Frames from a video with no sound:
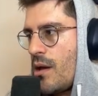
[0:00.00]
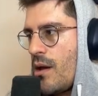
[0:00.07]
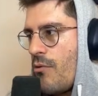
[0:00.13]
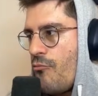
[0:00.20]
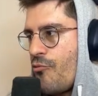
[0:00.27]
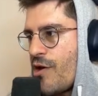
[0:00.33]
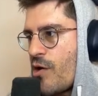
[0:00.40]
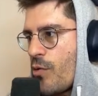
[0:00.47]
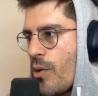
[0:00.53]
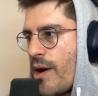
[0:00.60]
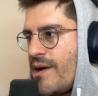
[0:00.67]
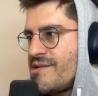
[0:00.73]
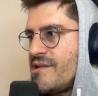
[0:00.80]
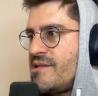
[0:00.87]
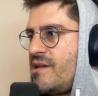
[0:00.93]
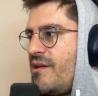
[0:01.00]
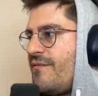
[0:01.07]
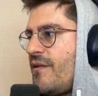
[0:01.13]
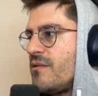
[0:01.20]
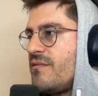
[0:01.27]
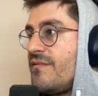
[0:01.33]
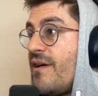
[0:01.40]
requires a
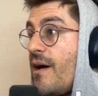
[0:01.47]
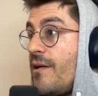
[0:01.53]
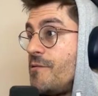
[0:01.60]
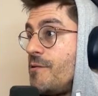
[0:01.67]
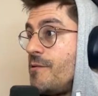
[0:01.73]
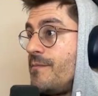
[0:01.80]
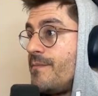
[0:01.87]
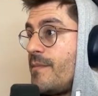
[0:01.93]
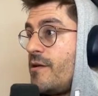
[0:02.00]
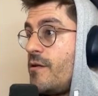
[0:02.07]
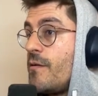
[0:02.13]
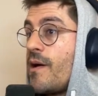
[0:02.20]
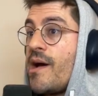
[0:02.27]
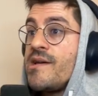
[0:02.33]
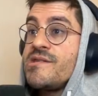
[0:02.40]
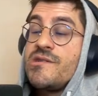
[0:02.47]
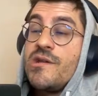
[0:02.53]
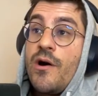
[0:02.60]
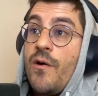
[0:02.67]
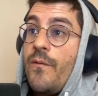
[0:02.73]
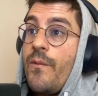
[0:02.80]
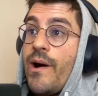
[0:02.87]
default value. And you guys
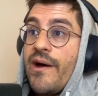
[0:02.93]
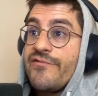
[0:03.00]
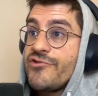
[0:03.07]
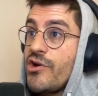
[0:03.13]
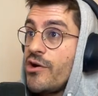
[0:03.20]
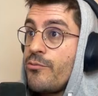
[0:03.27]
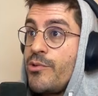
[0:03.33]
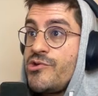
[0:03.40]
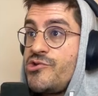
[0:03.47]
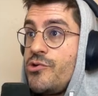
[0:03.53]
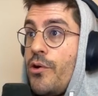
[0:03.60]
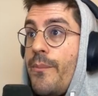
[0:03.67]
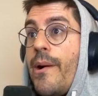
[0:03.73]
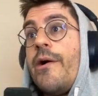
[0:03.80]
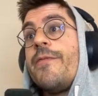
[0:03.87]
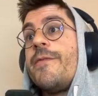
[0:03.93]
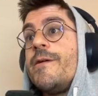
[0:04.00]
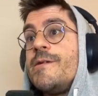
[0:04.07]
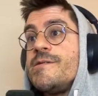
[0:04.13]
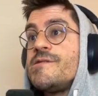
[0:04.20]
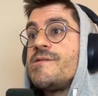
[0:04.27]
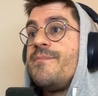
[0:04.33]
know, I've talked with you about
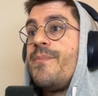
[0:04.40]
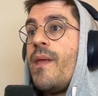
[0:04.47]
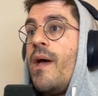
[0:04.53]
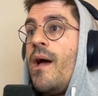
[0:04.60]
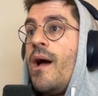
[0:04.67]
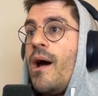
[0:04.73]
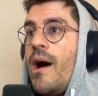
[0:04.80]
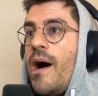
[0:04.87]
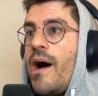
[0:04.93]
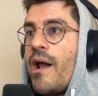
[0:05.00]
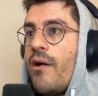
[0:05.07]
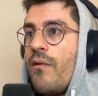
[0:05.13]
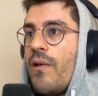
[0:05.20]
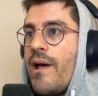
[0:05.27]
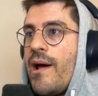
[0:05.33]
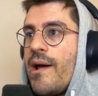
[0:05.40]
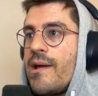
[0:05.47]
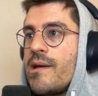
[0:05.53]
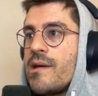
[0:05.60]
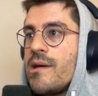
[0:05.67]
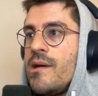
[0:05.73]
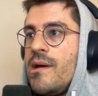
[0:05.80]
this. I don't
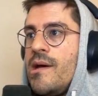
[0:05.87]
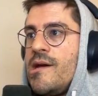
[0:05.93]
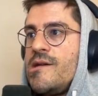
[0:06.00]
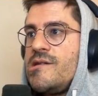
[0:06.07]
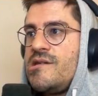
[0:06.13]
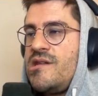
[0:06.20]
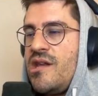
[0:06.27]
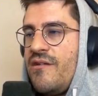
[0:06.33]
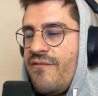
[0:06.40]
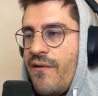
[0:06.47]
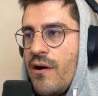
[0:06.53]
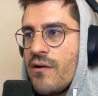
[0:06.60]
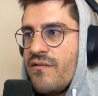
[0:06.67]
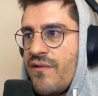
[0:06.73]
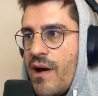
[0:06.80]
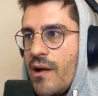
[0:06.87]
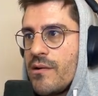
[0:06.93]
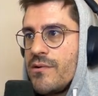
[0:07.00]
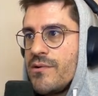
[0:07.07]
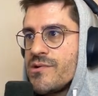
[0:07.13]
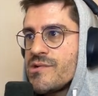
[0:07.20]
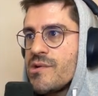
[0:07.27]
like default
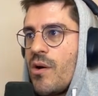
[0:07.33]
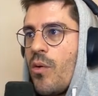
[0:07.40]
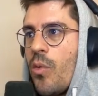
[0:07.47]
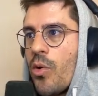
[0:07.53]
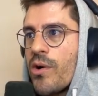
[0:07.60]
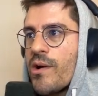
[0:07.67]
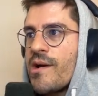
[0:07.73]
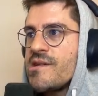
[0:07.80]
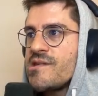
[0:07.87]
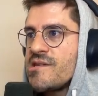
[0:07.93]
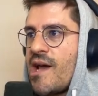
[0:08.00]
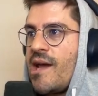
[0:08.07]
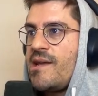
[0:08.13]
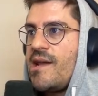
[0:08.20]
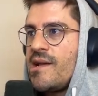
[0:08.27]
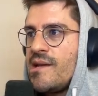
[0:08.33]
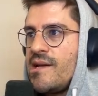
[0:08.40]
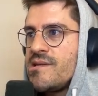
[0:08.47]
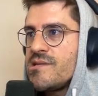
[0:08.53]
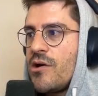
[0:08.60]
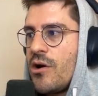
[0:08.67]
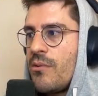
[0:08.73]
values or cascade
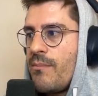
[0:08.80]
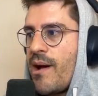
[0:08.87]
deletes on my